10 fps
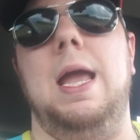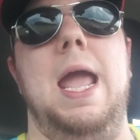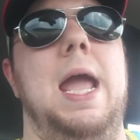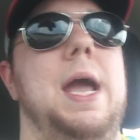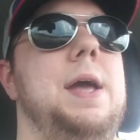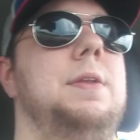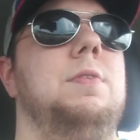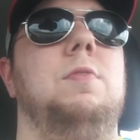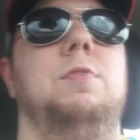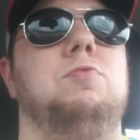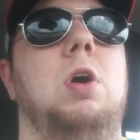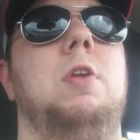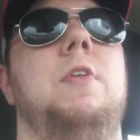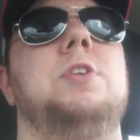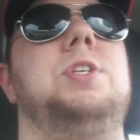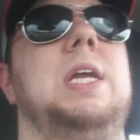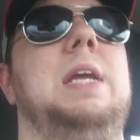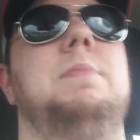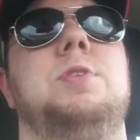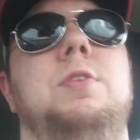and run to those
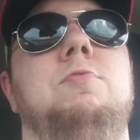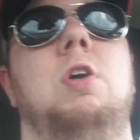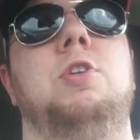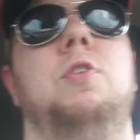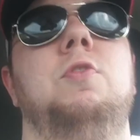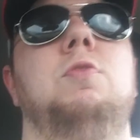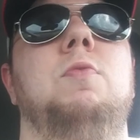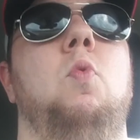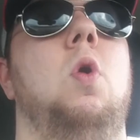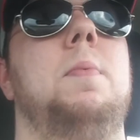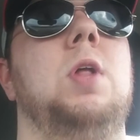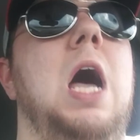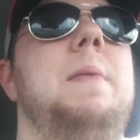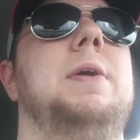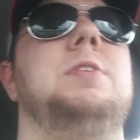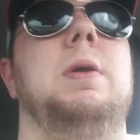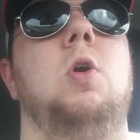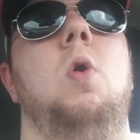teams and run to warm climates and like,